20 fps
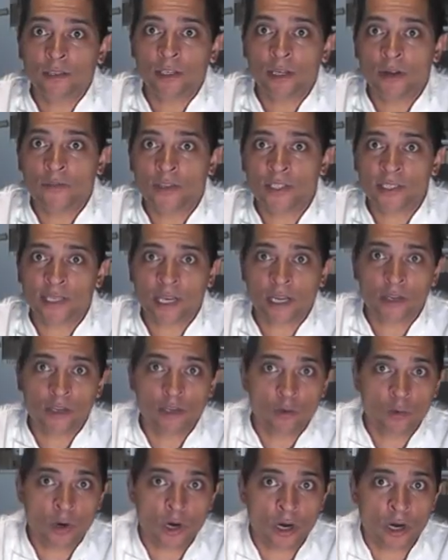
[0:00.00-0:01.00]
You know the sand
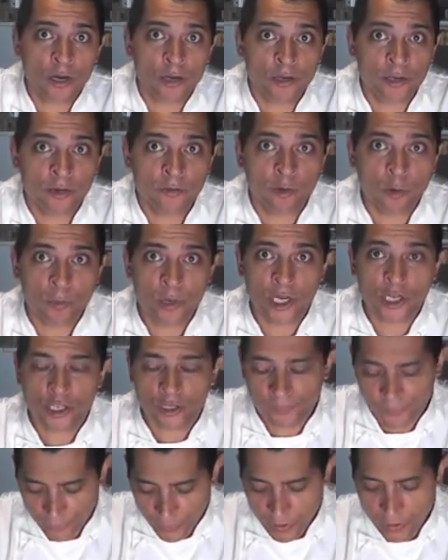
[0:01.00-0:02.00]
you work on the beach?